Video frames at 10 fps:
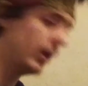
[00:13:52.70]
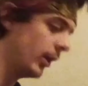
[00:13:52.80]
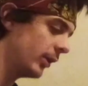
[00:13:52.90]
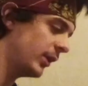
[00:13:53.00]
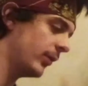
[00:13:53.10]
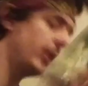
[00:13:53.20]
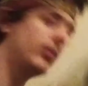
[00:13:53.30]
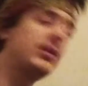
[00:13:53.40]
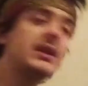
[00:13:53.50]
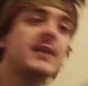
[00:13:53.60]

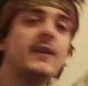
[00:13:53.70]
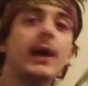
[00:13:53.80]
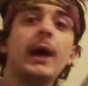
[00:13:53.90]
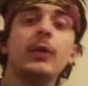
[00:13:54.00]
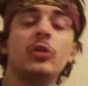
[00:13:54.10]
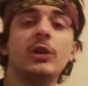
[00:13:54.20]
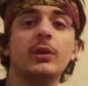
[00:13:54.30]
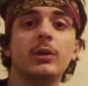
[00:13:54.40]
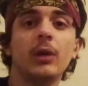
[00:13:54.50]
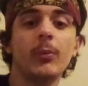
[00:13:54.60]
Keep decent
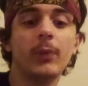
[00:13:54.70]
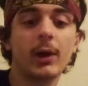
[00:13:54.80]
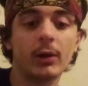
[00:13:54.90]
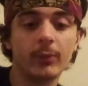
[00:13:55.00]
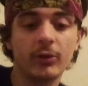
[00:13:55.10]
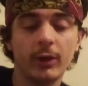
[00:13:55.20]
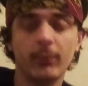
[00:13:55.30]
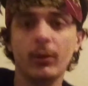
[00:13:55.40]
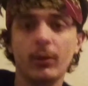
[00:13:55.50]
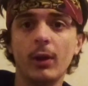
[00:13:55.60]
hygiene come apocalypse time.
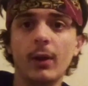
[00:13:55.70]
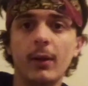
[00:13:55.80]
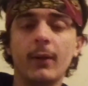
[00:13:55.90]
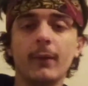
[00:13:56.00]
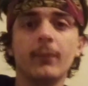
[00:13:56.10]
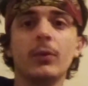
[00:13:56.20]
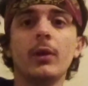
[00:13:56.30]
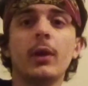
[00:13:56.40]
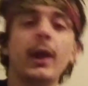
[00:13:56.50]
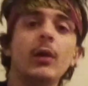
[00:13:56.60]

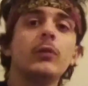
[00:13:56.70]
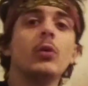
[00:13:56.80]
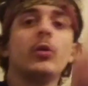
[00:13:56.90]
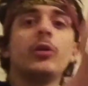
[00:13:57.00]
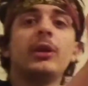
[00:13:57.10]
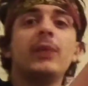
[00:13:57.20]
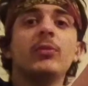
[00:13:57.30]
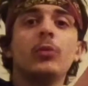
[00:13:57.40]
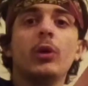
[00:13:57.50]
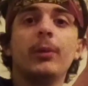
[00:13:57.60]
And of course, I keep
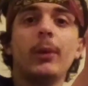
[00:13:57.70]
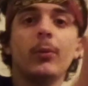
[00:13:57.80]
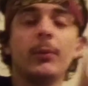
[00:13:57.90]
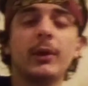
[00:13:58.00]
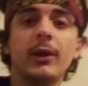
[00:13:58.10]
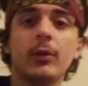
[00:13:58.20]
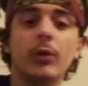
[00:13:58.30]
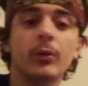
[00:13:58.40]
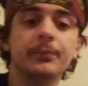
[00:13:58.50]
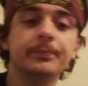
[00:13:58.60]
some toilet paper in my kit
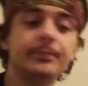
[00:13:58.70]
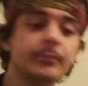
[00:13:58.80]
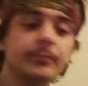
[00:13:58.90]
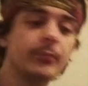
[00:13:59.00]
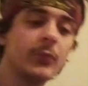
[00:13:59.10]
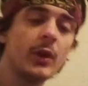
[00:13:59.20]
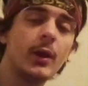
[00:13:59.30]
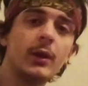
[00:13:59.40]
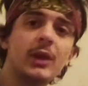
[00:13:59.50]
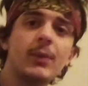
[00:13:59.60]
too.
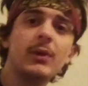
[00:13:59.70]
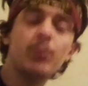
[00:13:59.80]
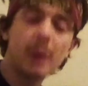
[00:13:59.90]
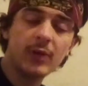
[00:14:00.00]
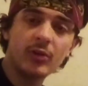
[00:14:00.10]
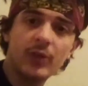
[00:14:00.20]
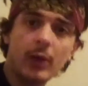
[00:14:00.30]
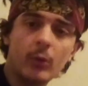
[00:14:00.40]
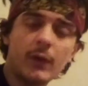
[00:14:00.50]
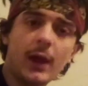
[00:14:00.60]
Keeping a basic
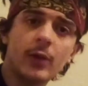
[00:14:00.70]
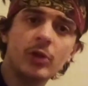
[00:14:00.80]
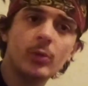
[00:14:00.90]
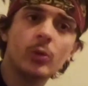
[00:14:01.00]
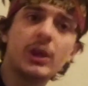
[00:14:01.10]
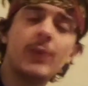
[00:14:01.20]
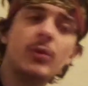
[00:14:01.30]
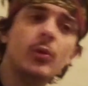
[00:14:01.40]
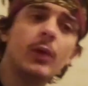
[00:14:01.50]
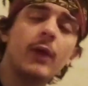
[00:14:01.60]
standard of hygiene will keep
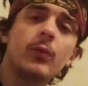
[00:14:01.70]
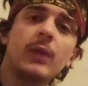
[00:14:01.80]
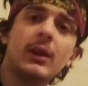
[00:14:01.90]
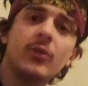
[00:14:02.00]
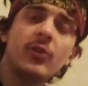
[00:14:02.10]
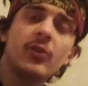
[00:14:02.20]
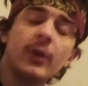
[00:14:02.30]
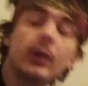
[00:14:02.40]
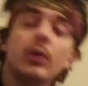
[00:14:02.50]
you from getting sick,